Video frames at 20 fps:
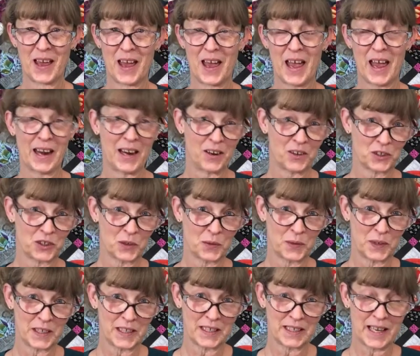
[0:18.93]
And I also
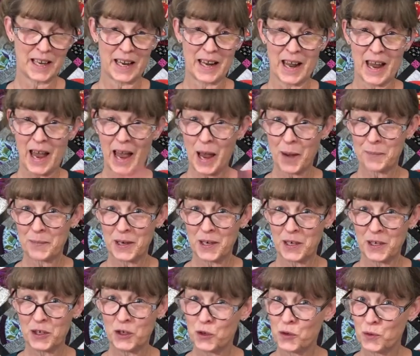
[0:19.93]
wanted to say
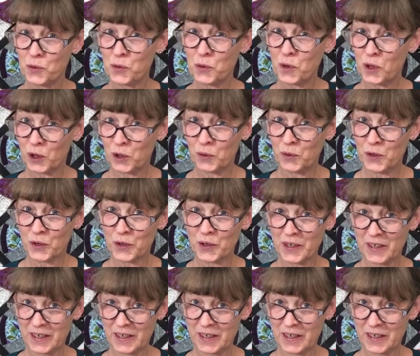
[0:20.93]
Happy Lunar